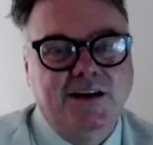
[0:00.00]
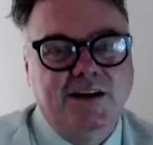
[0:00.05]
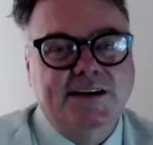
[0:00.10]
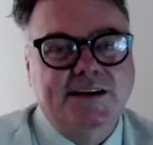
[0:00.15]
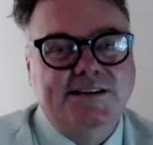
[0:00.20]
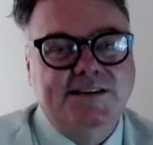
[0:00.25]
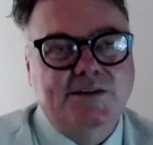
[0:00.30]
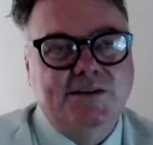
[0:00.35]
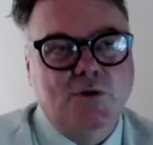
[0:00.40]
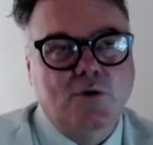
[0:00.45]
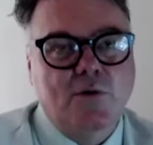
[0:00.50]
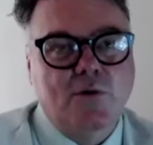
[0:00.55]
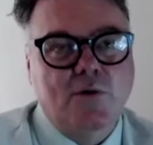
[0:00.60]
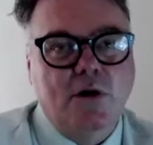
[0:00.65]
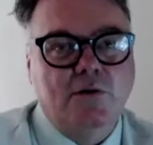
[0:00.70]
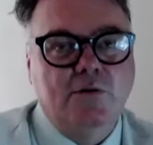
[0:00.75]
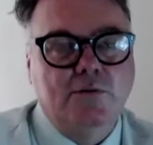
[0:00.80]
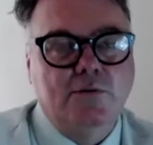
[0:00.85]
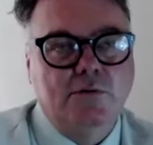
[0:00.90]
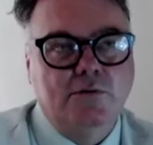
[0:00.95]
I saw
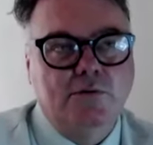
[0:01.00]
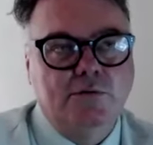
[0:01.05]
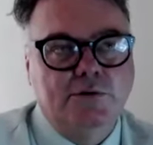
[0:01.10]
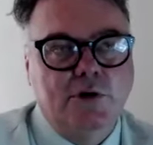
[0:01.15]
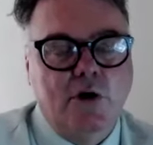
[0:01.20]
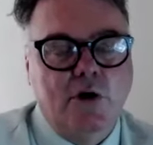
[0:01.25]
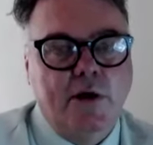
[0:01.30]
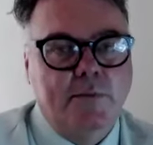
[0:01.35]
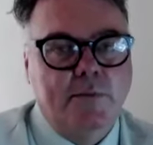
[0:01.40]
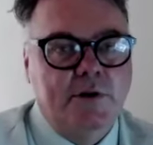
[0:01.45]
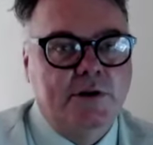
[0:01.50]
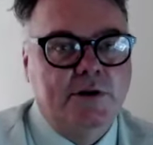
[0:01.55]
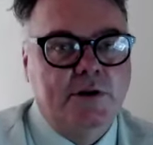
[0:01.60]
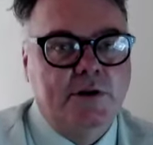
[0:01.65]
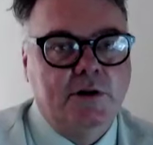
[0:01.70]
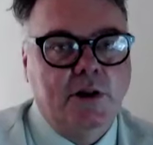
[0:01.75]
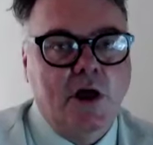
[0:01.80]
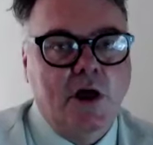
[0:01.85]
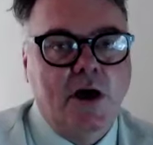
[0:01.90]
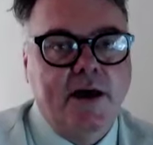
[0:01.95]
Michael
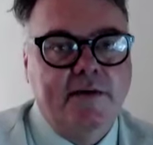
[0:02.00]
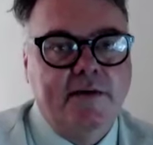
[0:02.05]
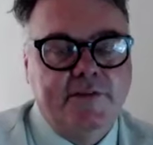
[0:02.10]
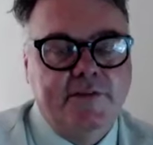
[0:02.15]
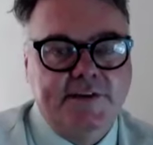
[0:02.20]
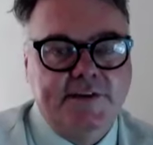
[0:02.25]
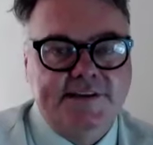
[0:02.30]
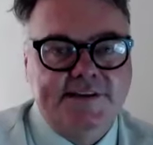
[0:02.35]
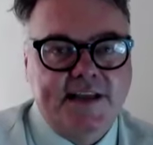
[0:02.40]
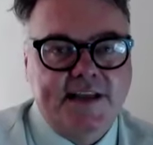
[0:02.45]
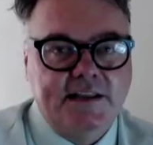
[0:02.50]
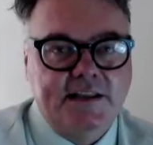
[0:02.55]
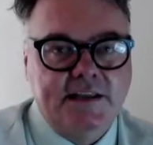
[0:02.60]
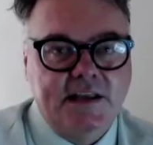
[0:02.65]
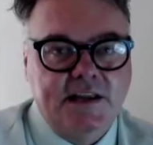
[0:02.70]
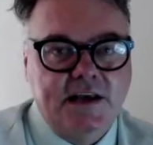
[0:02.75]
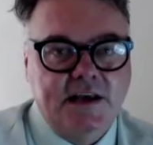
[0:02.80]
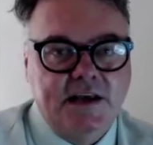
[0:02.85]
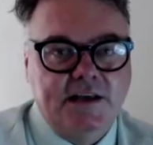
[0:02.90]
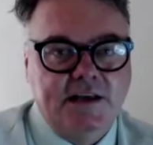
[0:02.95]
Nyman live at the State
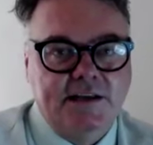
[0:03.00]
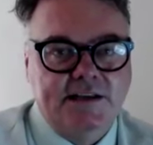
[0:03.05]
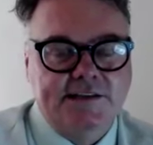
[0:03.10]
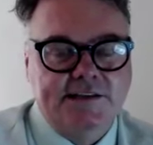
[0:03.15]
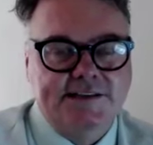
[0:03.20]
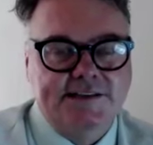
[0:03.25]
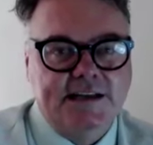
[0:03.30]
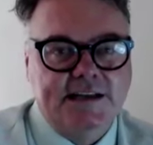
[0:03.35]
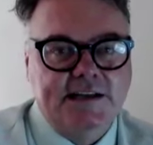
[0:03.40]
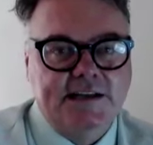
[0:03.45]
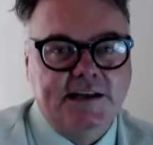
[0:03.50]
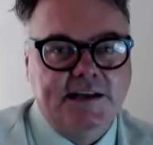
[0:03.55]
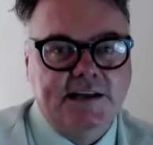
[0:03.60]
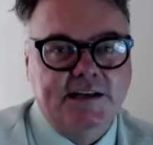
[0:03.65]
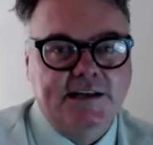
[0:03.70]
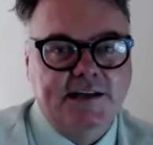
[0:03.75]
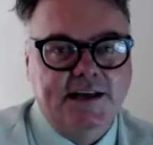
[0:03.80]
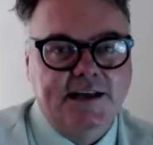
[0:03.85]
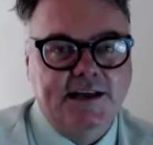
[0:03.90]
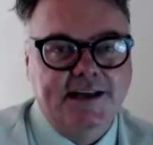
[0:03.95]
Theatre in
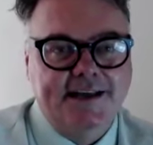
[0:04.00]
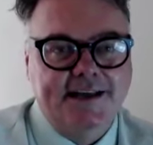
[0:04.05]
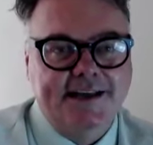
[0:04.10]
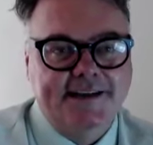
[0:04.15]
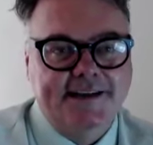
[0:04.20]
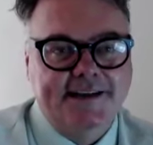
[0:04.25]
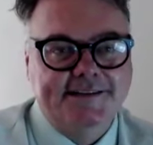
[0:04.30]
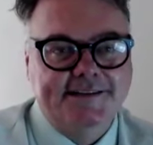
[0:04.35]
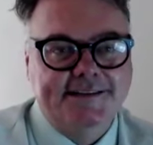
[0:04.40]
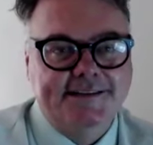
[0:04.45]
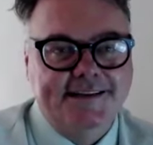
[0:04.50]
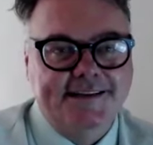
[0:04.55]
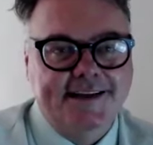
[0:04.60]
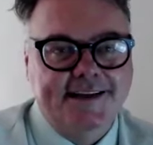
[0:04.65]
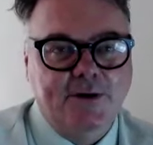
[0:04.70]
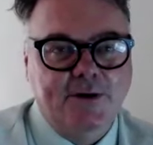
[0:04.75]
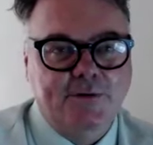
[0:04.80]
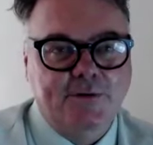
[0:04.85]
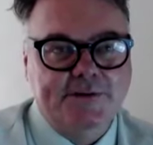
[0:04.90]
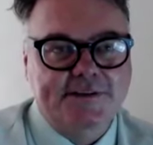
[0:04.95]
Sydney, and
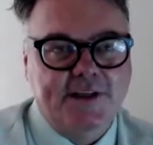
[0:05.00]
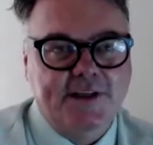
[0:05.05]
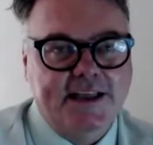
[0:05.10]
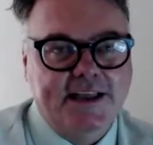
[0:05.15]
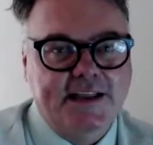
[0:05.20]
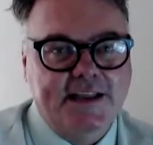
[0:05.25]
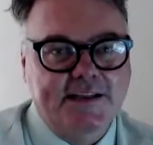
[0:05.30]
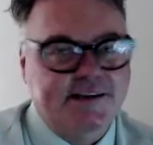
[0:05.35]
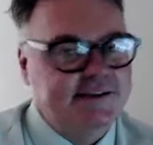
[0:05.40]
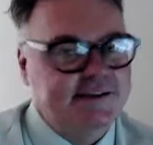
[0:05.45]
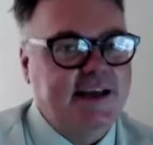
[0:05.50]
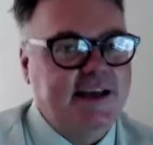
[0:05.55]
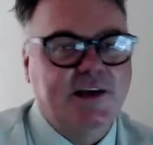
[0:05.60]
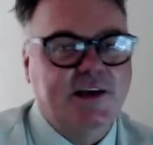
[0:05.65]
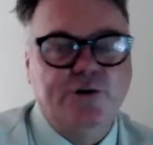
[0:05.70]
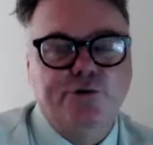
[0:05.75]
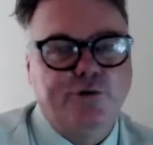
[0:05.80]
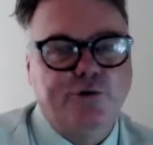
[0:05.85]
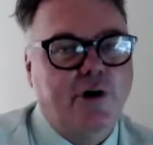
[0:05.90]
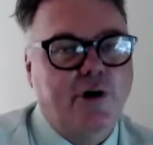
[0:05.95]
I was like in the
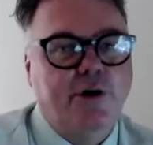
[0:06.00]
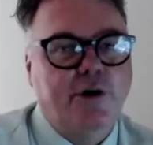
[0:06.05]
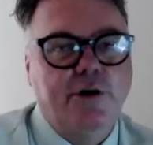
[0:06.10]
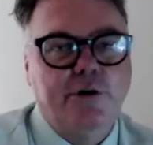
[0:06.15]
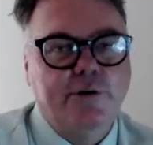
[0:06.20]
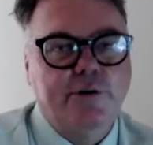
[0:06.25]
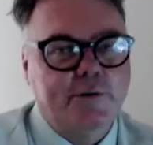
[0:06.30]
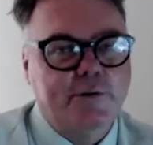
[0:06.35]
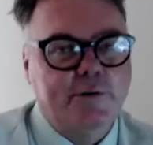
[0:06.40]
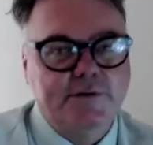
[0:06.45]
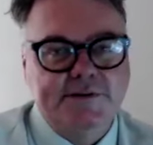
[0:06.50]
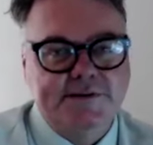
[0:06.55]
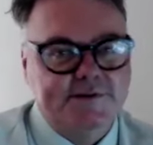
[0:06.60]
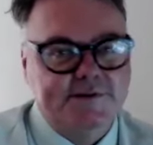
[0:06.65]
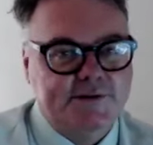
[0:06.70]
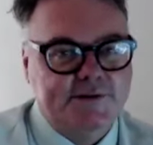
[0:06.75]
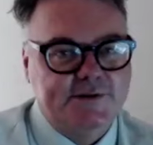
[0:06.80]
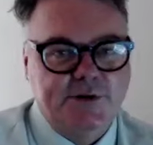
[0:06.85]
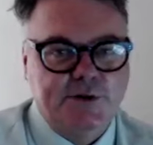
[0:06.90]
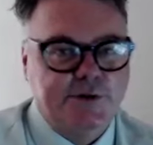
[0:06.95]
second row. He
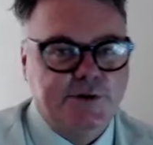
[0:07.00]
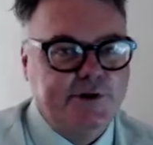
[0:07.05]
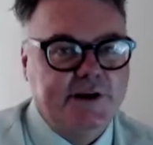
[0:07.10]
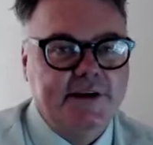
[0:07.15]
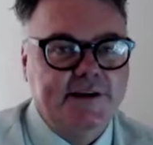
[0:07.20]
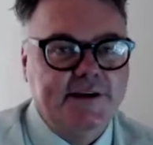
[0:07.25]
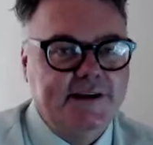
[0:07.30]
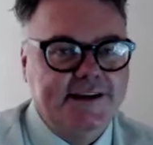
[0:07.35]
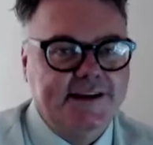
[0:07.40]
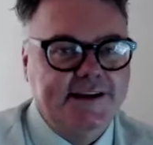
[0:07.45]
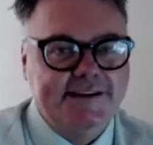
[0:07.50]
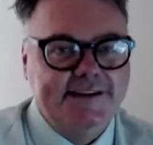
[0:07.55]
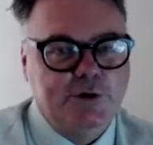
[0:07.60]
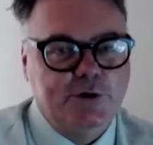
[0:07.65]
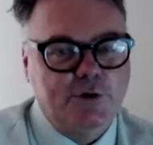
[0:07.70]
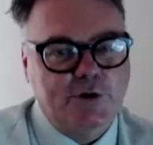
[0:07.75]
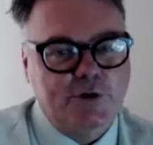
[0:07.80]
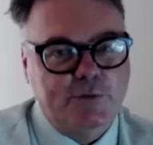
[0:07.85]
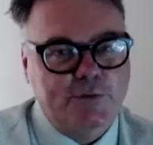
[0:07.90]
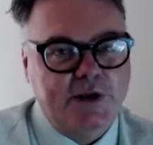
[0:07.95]
was touring and he did
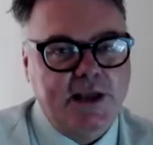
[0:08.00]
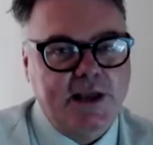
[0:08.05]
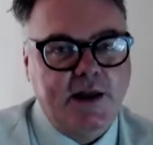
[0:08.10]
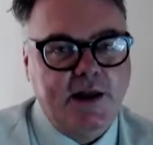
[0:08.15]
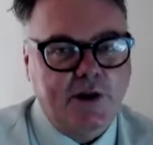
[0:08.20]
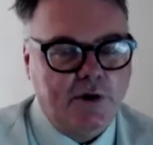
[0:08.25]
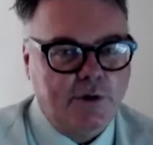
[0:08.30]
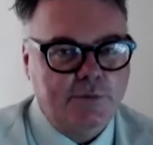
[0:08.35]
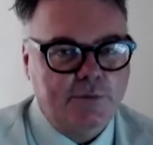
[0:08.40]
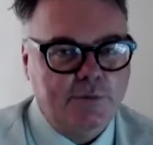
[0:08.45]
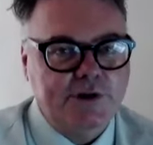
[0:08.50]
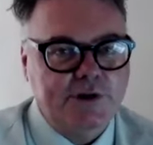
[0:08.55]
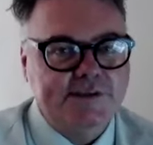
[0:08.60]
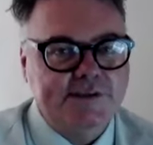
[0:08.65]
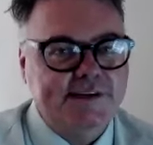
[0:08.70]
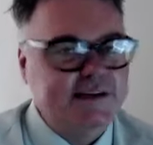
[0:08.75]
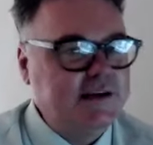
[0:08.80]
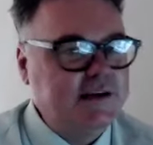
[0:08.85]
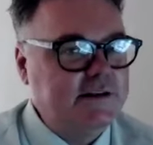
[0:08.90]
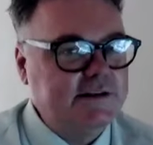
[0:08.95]
all the piano
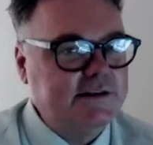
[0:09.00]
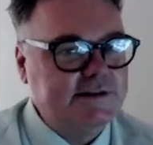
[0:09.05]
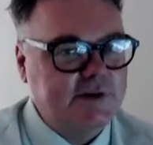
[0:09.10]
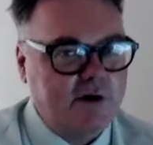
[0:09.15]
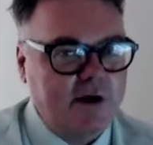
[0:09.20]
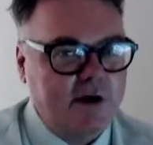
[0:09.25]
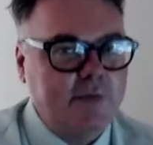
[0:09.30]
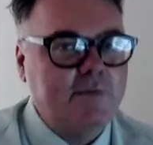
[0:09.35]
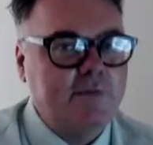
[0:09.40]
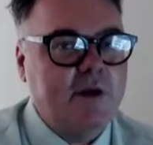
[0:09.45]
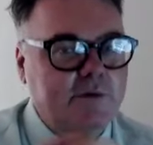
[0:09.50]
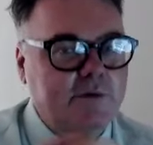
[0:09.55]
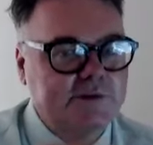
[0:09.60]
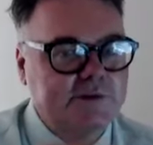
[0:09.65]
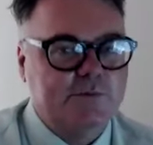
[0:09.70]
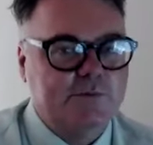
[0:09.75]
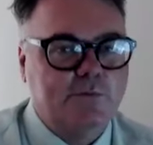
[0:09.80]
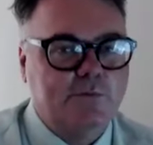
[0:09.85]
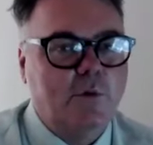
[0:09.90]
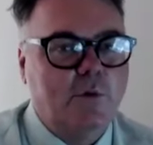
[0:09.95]
music at the time. That
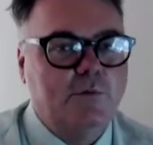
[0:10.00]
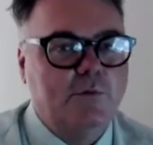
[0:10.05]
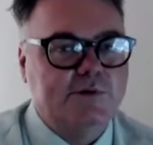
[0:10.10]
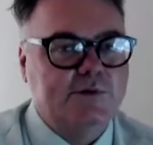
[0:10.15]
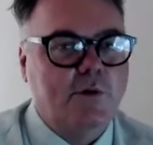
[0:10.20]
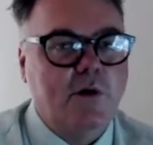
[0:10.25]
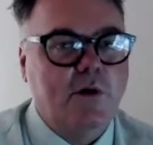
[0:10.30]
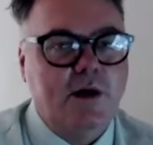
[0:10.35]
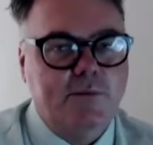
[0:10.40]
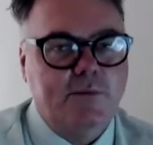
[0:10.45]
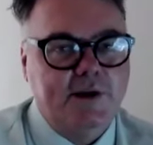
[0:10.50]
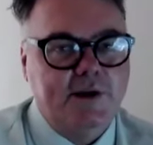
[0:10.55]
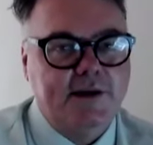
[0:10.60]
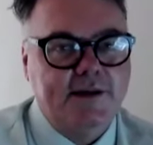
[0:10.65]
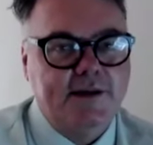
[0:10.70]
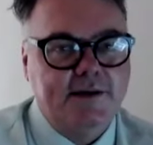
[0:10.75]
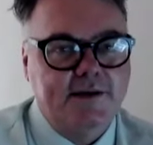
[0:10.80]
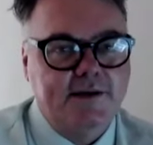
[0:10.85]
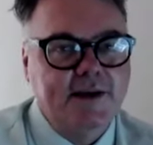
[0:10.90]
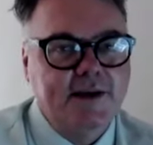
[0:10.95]
was what was quite
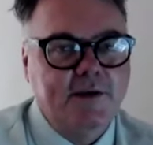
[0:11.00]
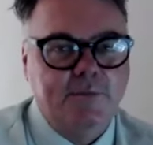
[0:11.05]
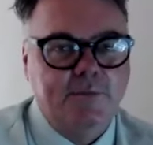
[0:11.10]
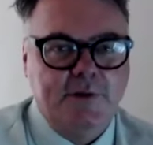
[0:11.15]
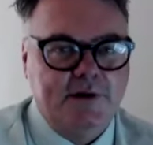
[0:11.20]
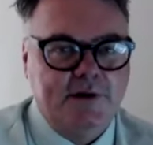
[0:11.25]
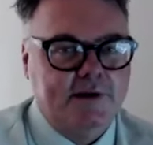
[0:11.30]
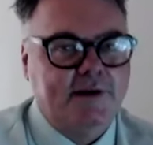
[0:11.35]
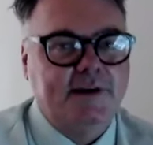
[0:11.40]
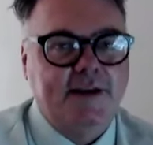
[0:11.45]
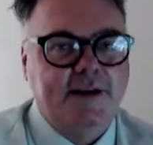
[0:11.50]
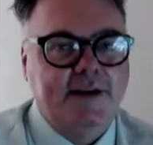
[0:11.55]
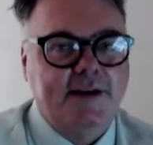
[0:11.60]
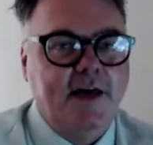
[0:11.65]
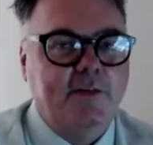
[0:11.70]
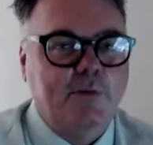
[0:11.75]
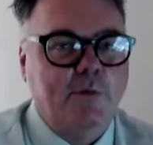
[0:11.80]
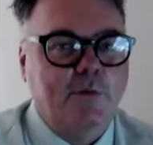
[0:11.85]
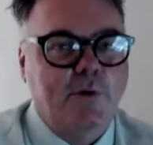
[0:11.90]
big, but other